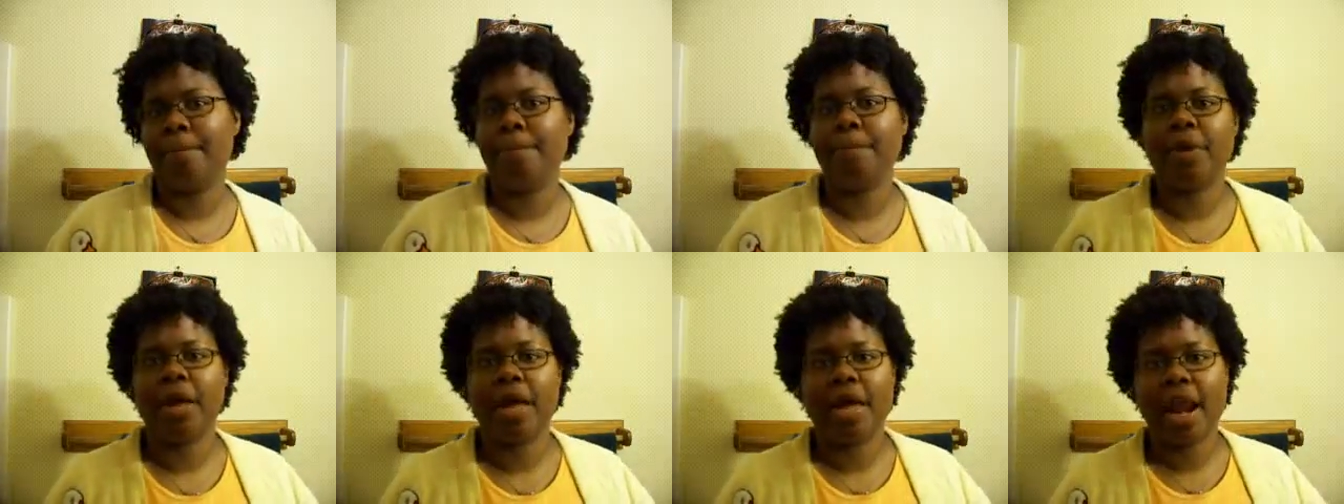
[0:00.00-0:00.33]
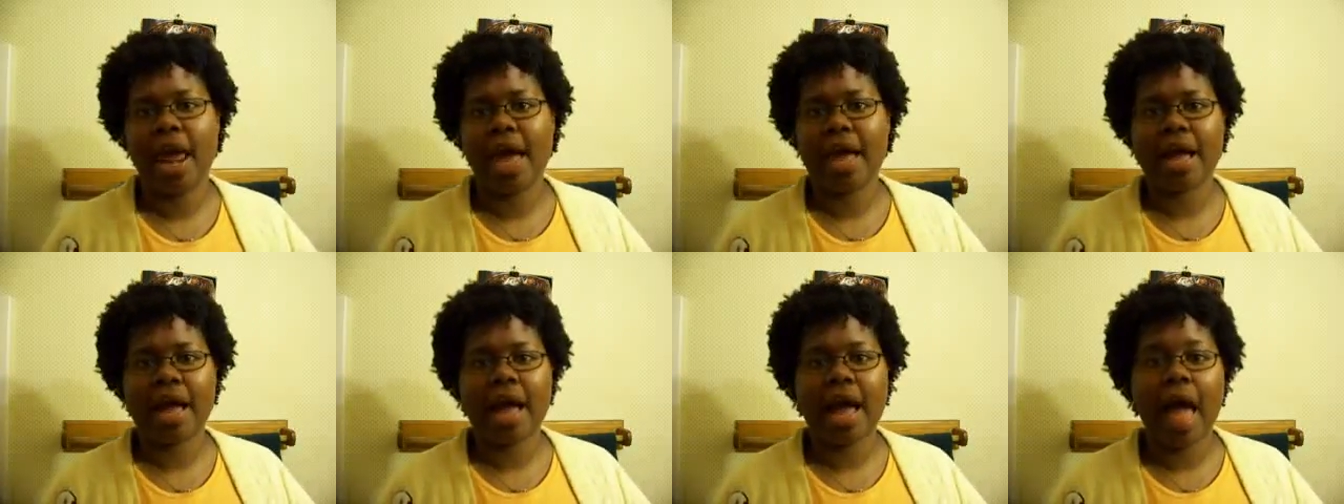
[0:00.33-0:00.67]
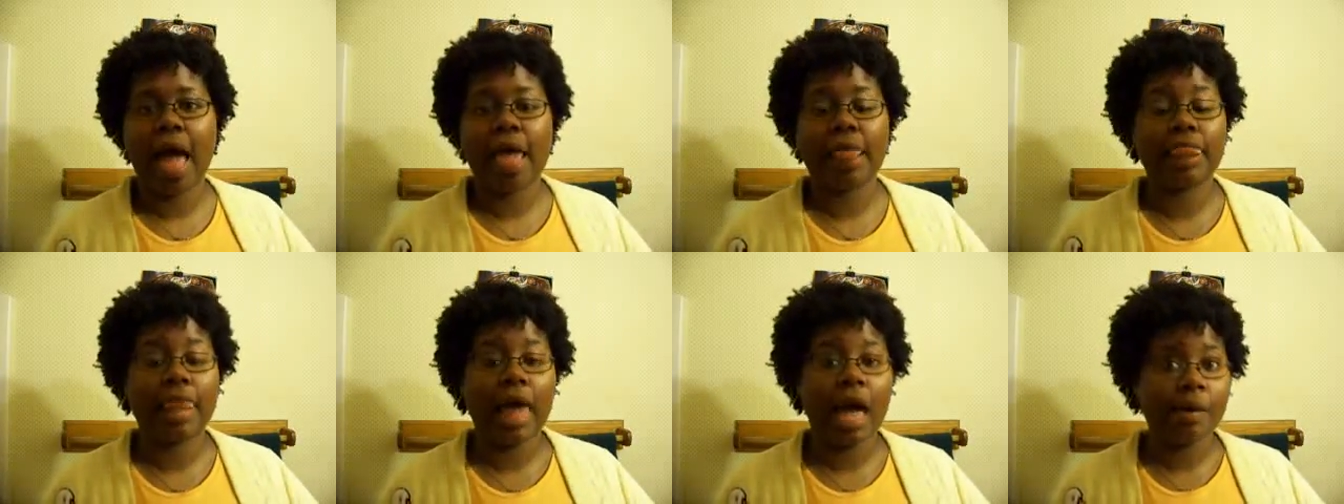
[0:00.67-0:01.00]
but I
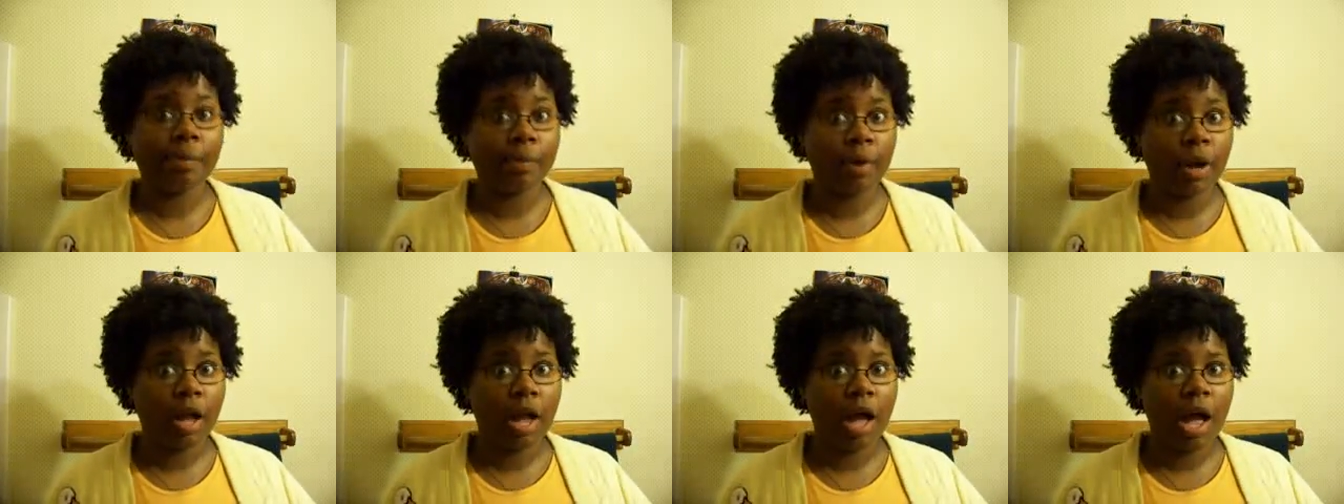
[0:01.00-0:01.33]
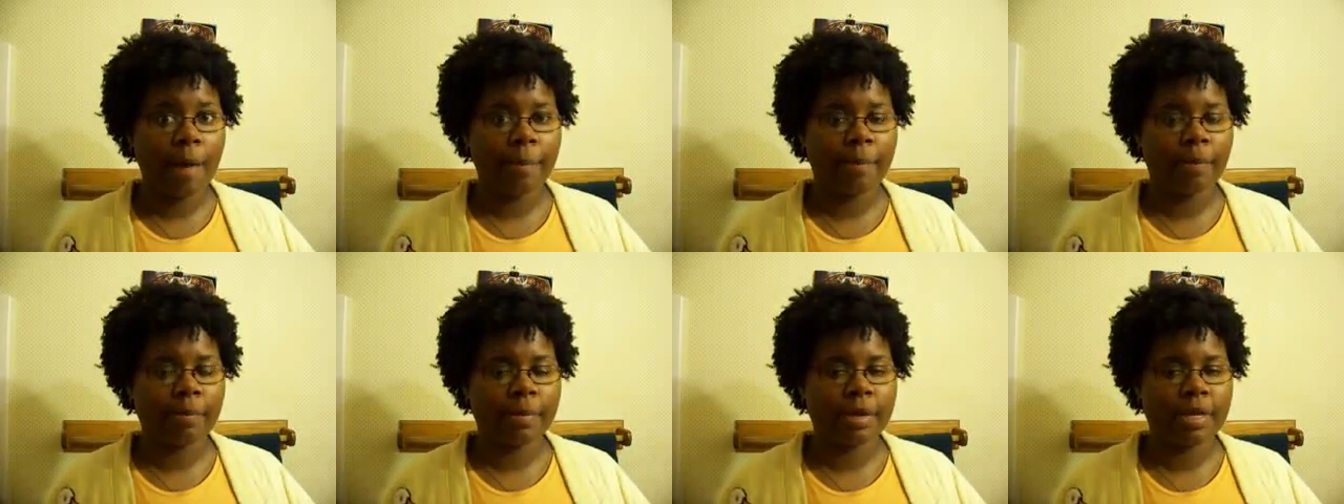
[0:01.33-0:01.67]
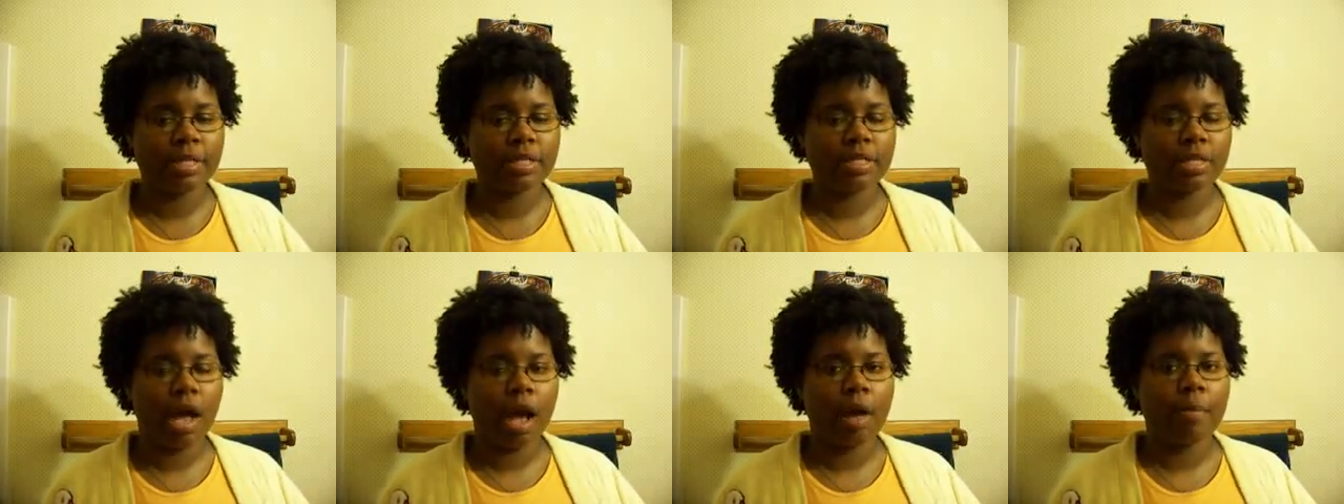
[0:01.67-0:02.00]
got a lot more
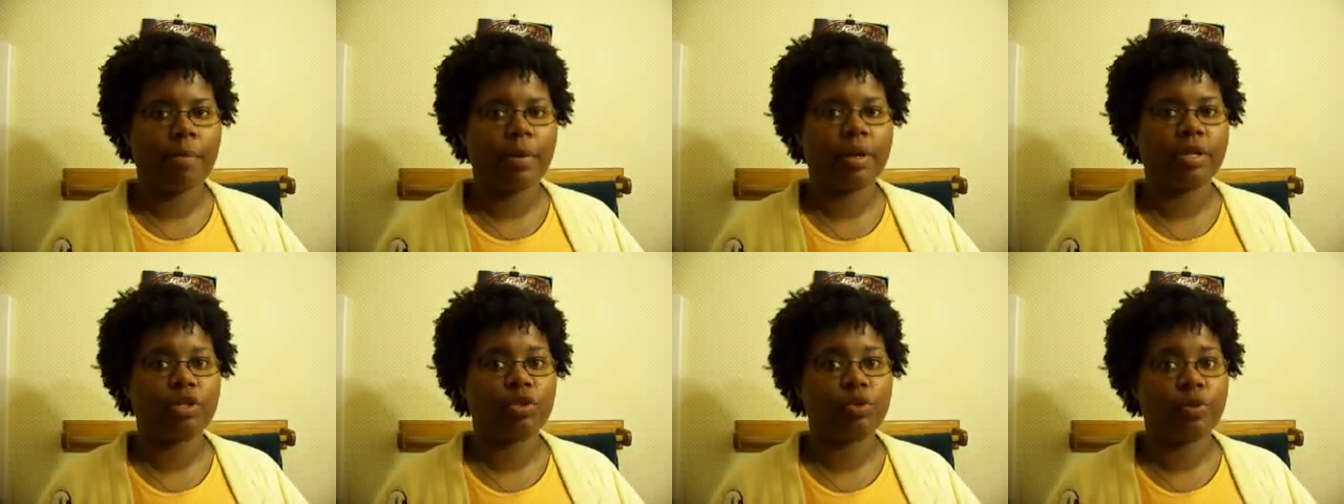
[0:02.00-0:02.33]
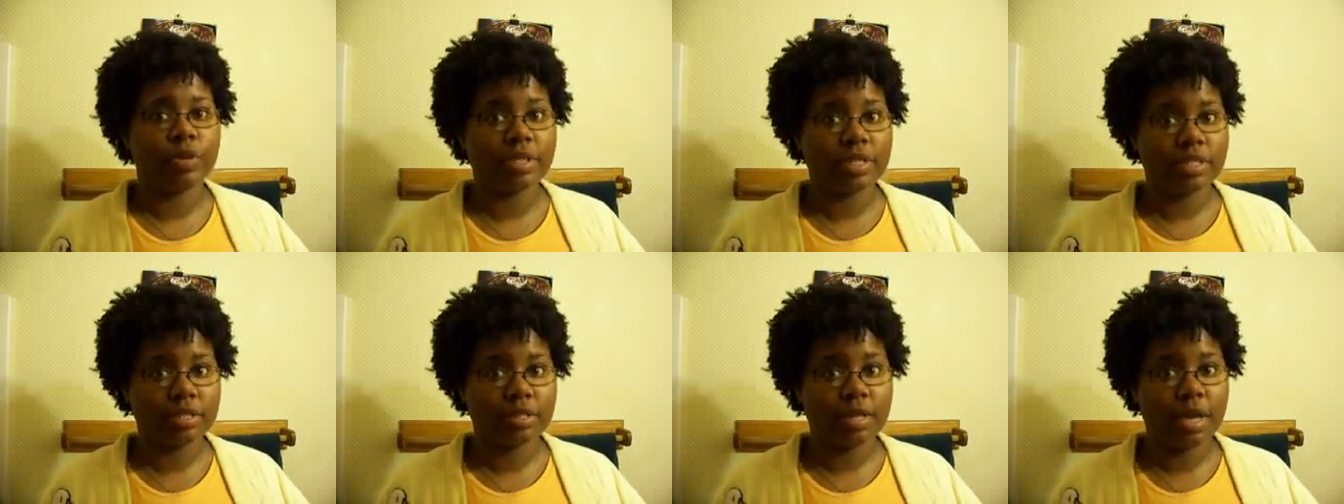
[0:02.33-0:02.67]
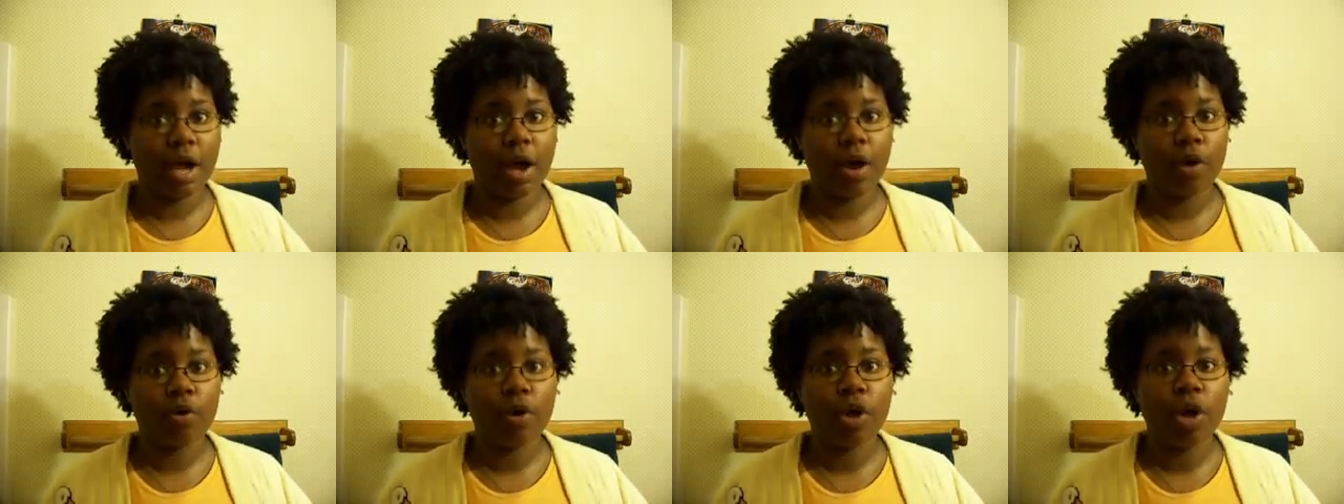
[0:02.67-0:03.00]
compliments on my twist
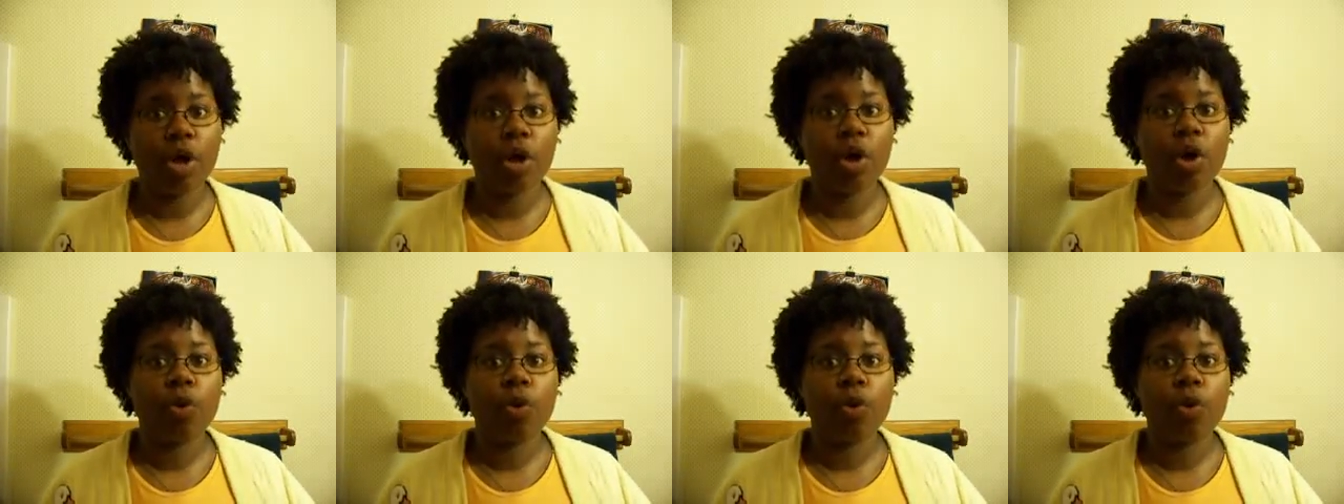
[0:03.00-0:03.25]
out